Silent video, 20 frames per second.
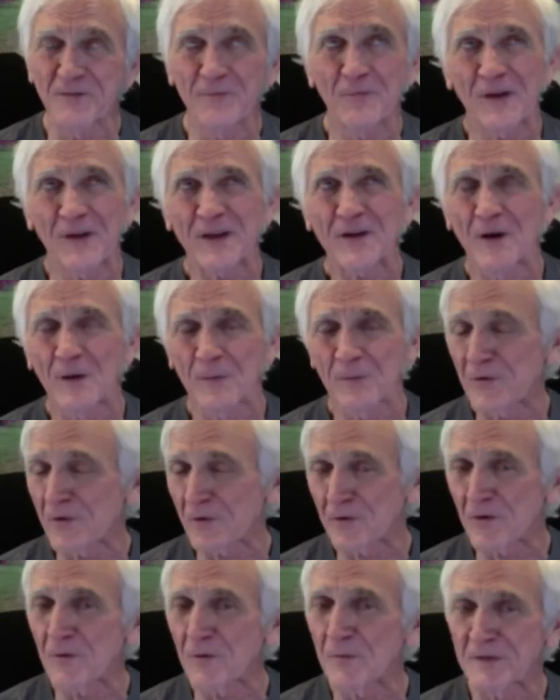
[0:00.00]
well, they called him
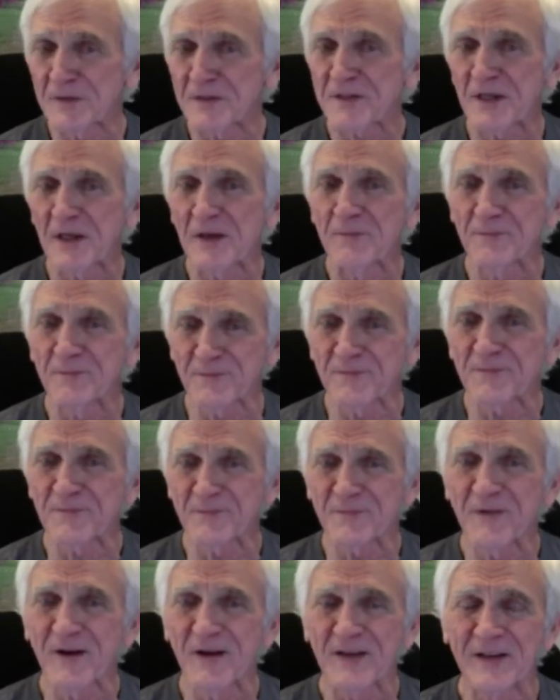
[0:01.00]
turtle, but same
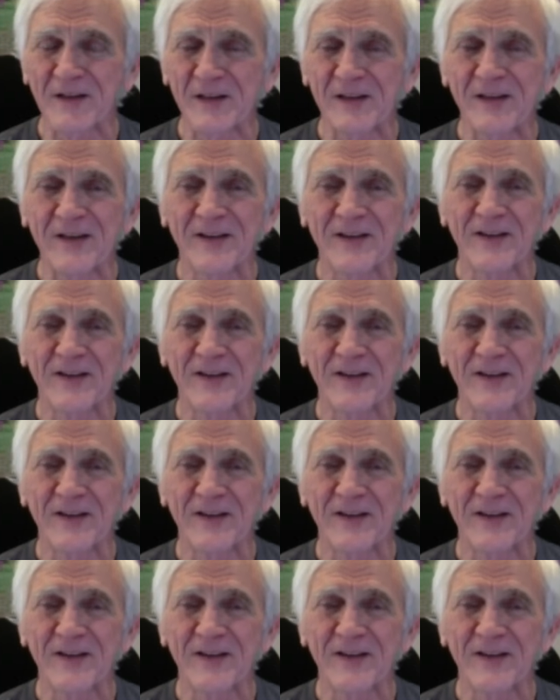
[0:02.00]
idea.